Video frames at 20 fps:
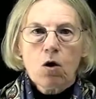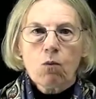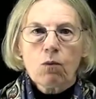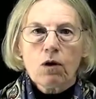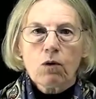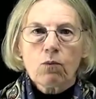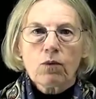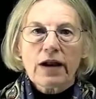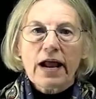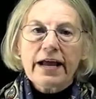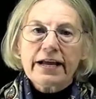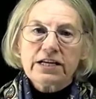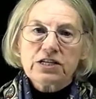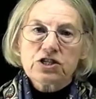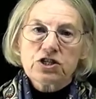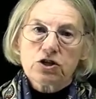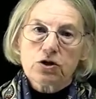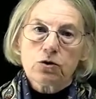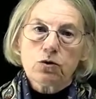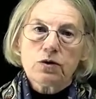Well, what I can
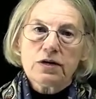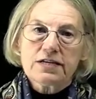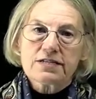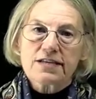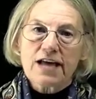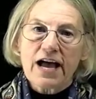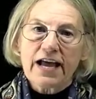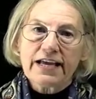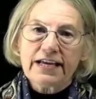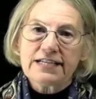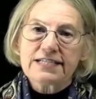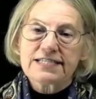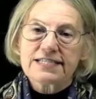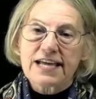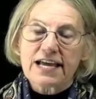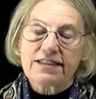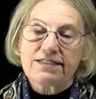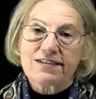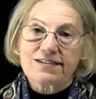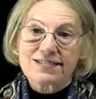do is I can
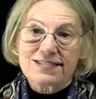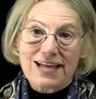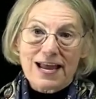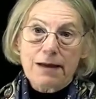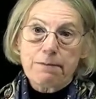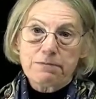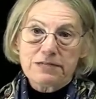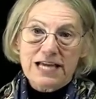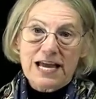send the same